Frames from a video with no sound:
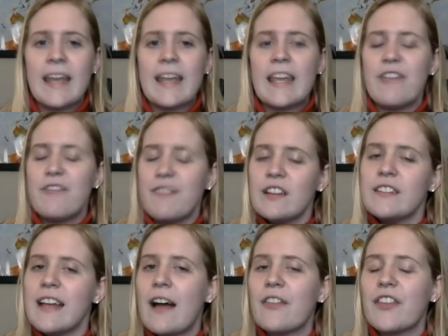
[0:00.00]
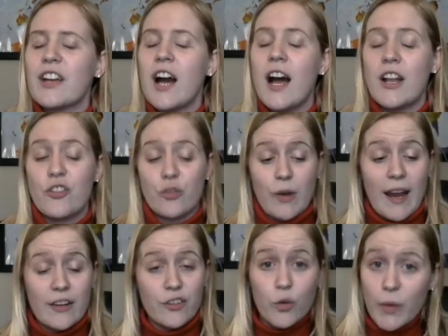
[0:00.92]
He filled out the
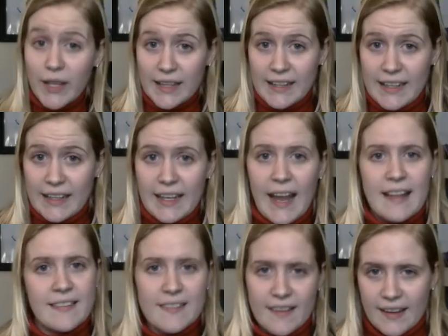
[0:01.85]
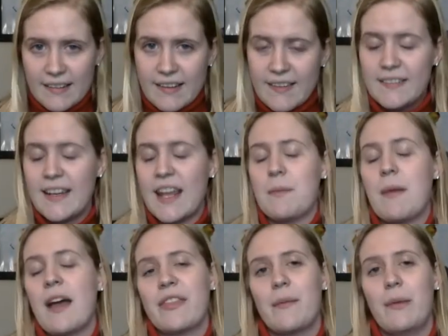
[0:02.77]
contract quickly and signed his
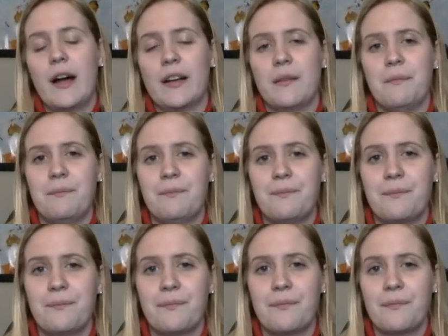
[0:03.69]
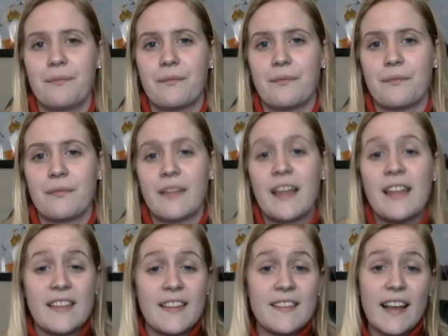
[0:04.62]
name at the bottom.
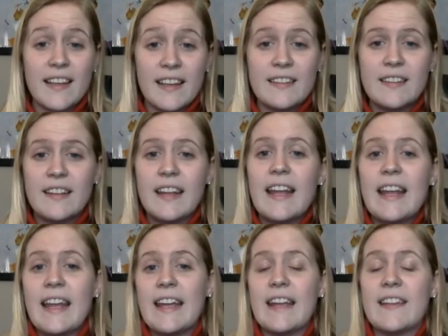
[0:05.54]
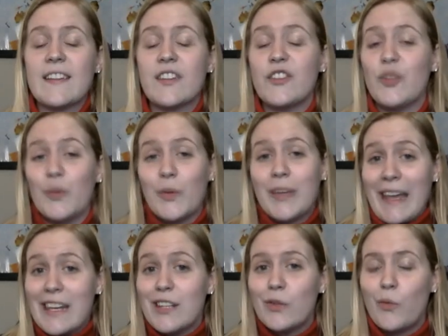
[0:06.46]
The second is to
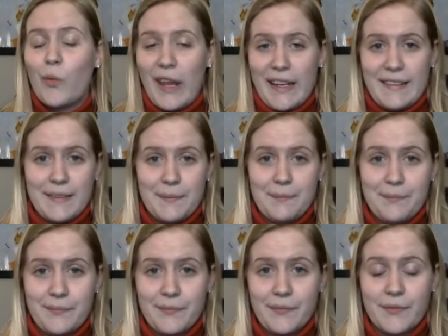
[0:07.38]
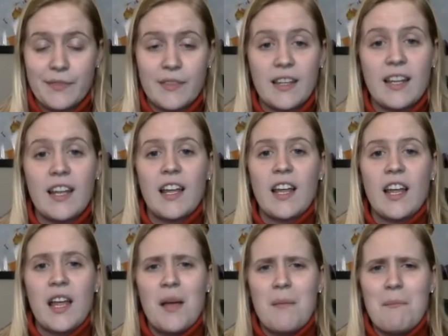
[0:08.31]
gain weight.
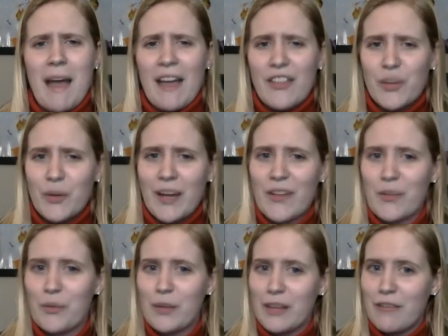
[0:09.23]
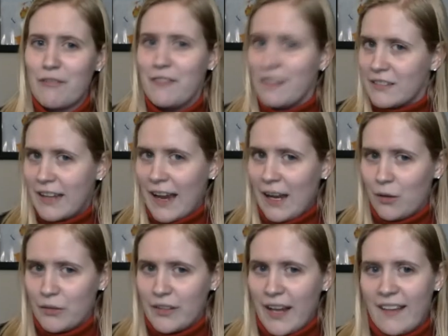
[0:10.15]
Matthew has really filled
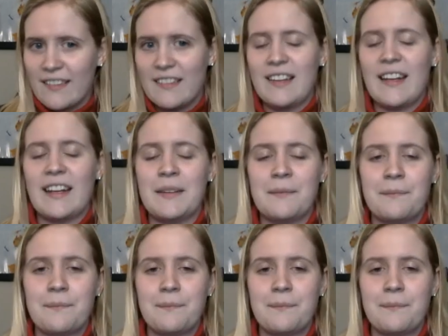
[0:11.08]
out, hasn't he?